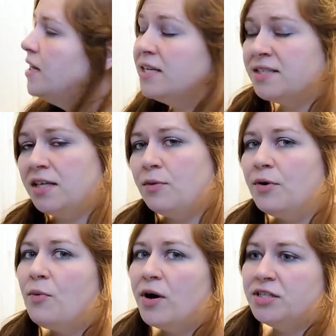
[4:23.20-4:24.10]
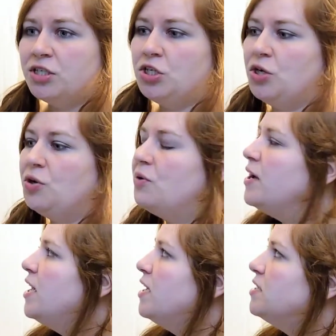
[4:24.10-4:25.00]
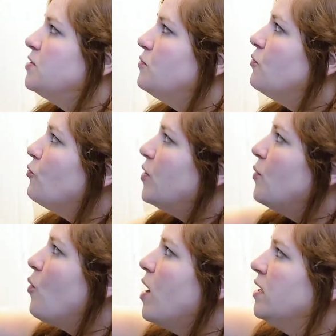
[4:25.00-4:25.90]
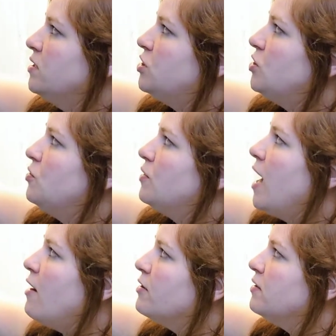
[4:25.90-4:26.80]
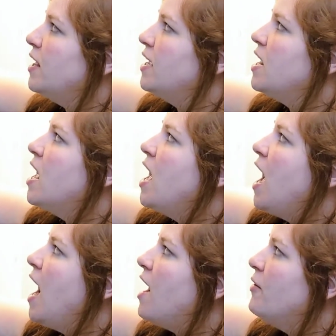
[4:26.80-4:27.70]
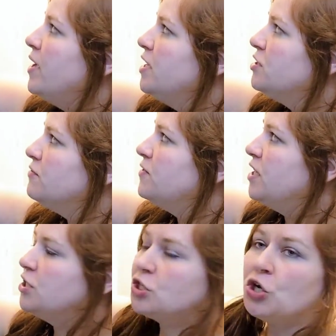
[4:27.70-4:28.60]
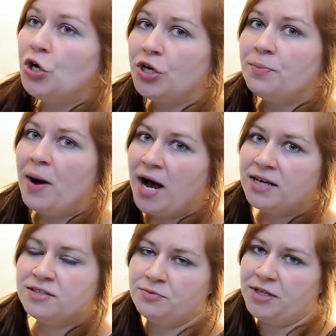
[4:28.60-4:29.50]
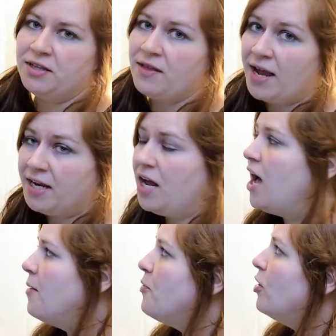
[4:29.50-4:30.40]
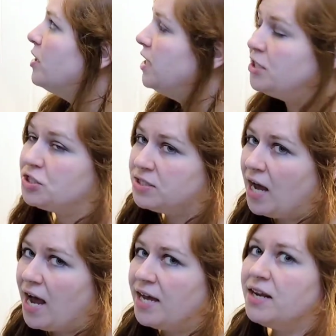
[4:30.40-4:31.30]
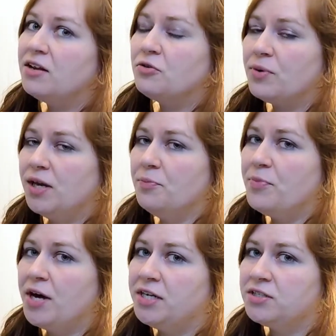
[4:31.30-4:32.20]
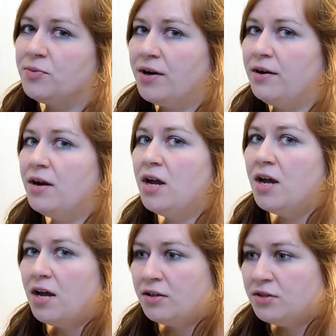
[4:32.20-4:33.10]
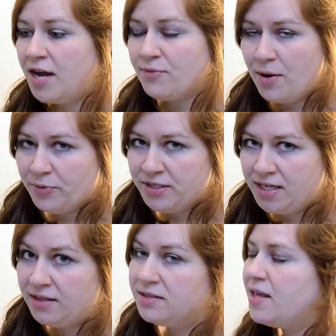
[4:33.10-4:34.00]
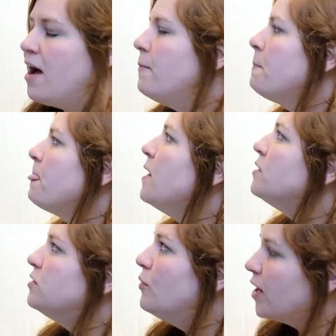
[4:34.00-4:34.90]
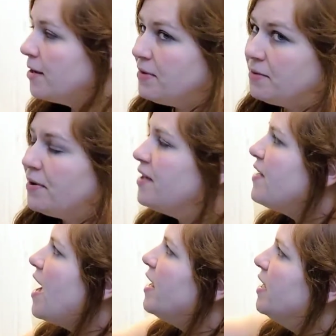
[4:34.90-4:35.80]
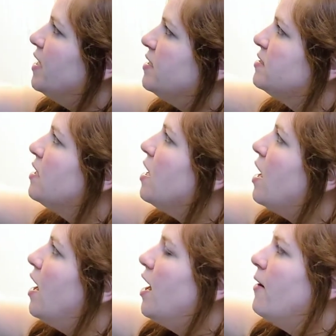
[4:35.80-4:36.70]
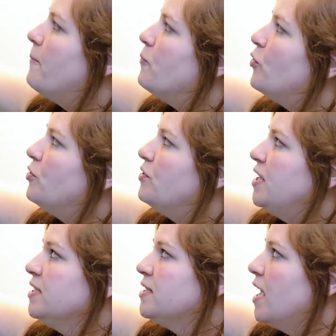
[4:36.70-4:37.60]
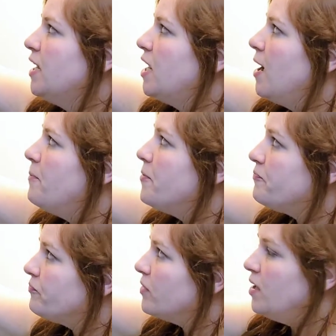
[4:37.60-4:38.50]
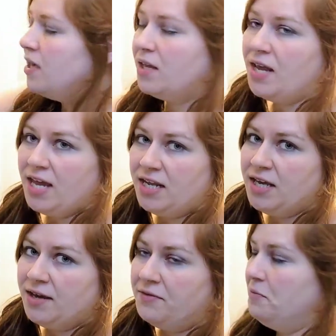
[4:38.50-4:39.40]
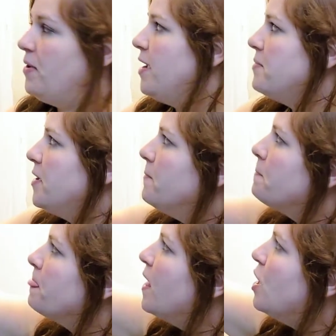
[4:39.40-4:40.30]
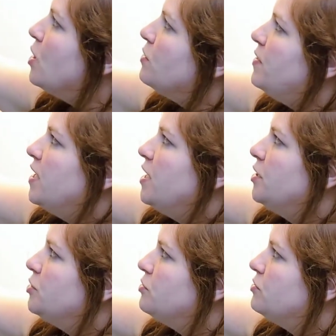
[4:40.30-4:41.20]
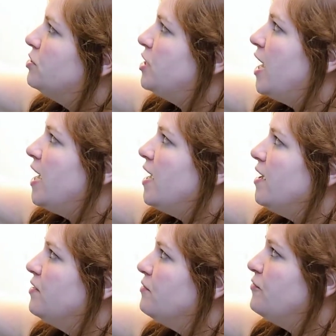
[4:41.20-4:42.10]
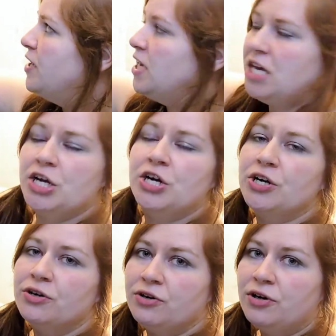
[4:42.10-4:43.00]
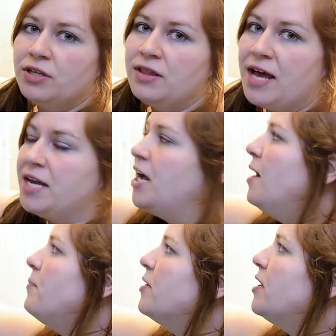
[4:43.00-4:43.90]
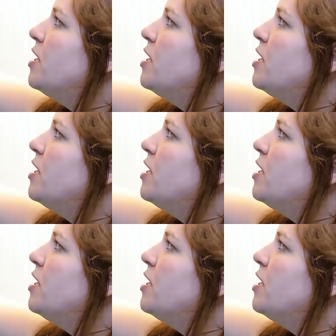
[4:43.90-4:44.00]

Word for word: The next thing that we want to do is we want to calculate how each of these could possibly line up on each side and create a Punnett square that represents that. So what I mean by that is um, when these line up in any given baby, the J and the V here could line up.